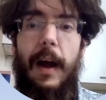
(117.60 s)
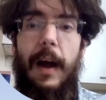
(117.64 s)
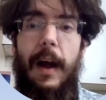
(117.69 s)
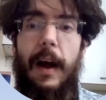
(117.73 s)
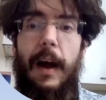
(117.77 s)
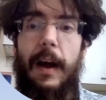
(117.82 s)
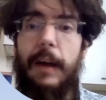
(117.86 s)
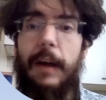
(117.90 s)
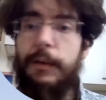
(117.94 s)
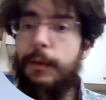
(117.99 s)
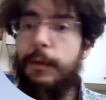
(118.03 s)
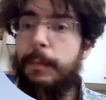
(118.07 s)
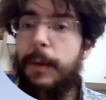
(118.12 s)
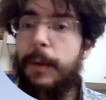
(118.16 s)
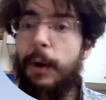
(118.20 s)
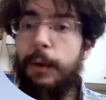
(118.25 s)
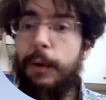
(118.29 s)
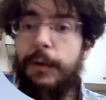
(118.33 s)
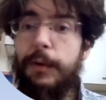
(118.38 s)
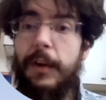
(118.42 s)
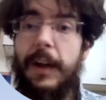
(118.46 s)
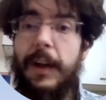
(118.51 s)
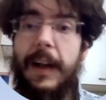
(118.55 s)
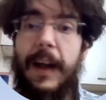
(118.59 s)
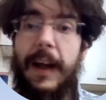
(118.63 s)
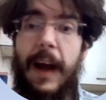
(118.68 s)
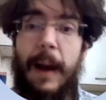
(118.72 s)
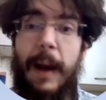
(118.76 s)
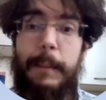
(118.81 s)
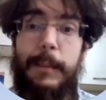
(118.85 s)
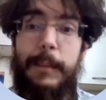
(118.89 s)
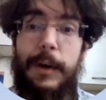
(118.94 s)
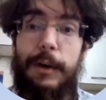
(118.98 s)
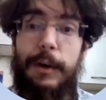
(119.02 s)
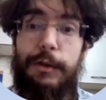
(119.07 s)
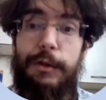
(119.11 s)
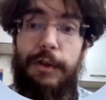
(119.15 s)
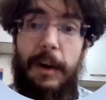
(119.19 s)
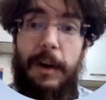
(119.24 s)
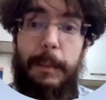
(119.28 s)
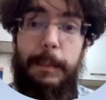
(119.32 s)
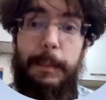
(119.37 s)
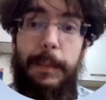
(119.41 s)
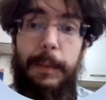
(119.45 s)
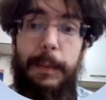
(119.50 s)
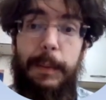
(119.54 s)
a supposedly empty
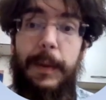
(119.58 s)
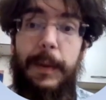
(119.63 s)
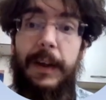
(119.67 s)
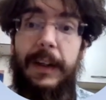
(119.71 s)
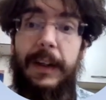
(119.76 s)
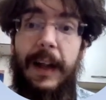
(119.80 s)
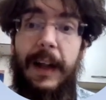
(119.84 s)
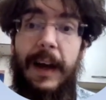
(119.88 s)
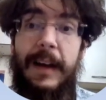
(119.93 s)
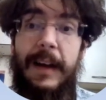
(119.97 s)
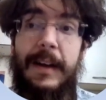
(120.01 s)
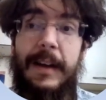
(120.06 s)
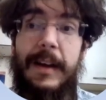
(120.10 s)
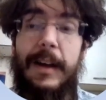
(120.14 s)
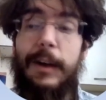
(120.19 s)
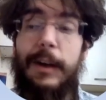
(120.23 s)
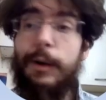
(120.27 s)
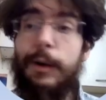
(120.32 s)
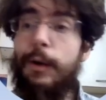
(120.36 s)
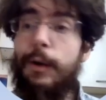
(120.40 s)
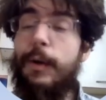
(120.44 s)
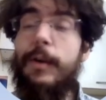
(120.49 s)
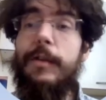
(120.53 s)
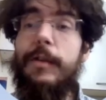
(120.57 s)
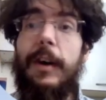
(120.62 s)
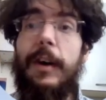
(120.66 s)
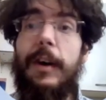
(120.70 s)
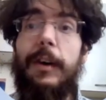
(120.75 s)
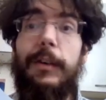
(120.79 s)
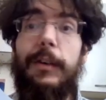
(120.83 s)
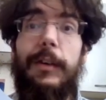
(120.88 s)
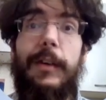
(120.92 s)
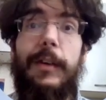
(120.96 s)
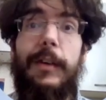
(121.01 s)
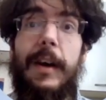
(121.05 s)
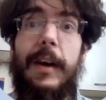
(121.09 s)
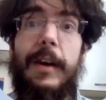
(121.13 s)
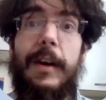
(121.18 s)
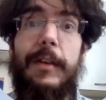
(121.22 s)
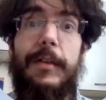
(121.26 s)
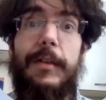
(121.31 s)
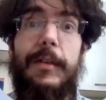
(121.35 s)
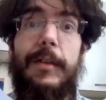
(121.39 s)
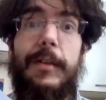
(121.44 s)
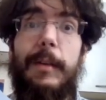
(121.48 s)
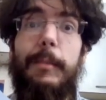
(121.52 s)
ship, but then it turns out there's
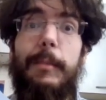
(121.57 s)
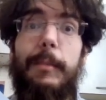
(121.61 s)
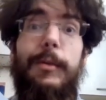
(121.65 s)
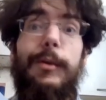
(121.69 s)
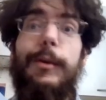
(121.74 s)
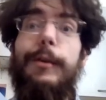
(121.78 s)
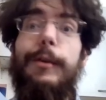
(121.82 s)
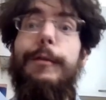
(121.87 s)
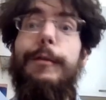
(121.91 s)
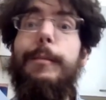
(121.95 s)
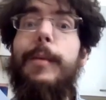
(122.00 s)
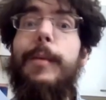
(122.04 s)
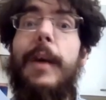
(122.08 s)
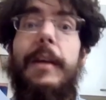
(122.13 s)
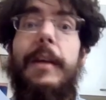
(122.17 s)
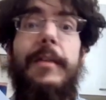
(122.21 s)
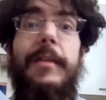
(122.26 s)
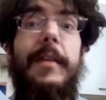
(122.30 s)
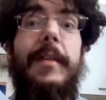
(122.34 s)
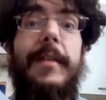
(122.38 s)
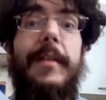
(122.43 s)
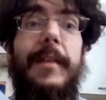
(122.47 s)
some sort of presence